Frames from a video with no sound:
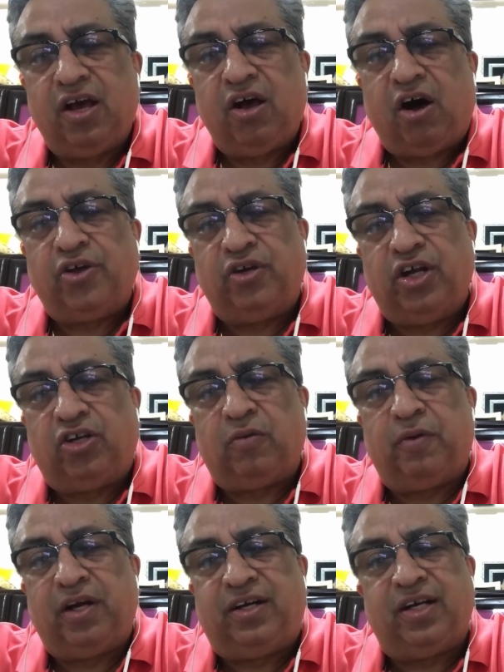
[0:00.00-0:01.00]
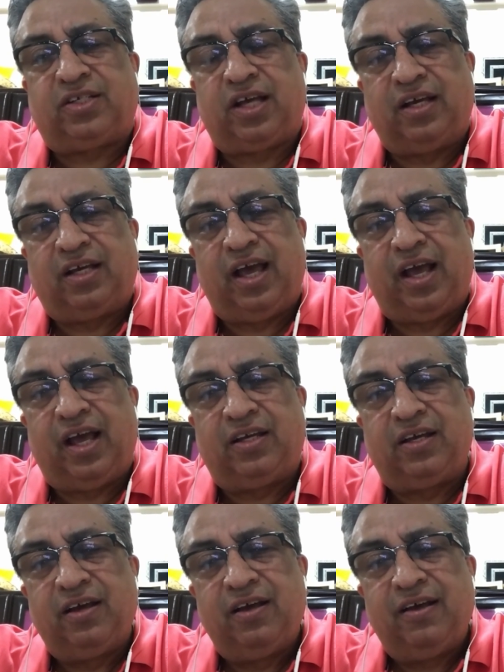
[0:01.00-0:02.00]
or you need to be disengaged
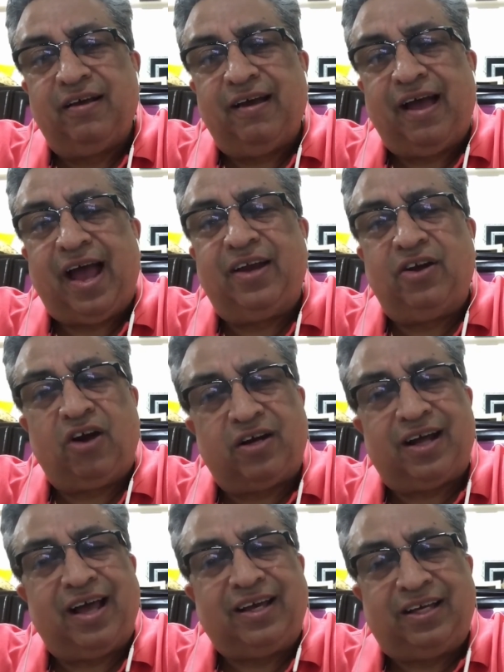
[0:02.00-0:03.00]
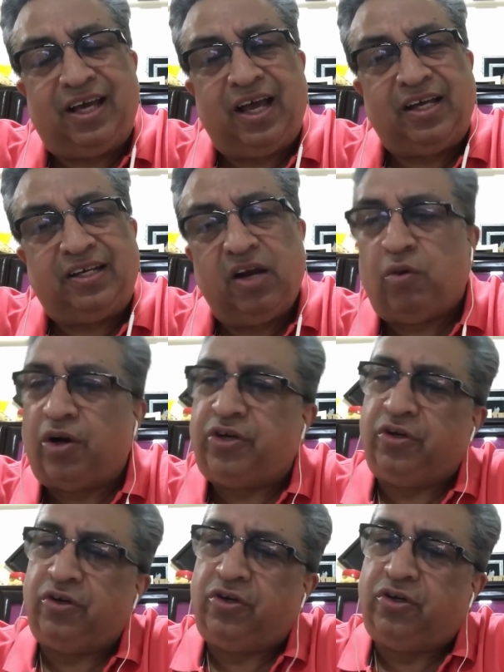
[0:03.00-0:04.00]
and not engaged in what
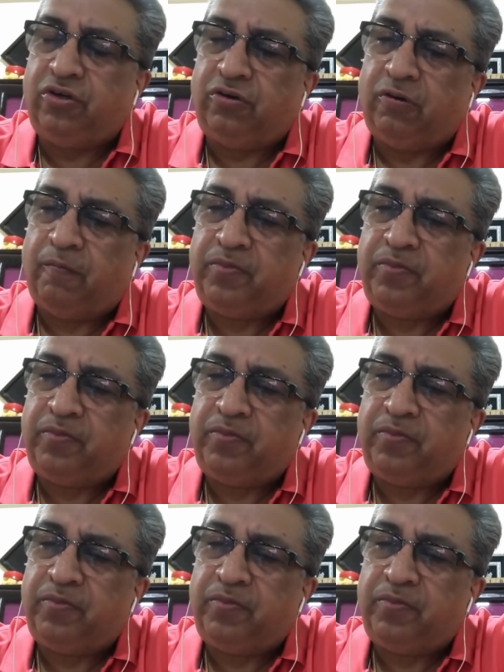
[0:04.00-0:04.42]
you do?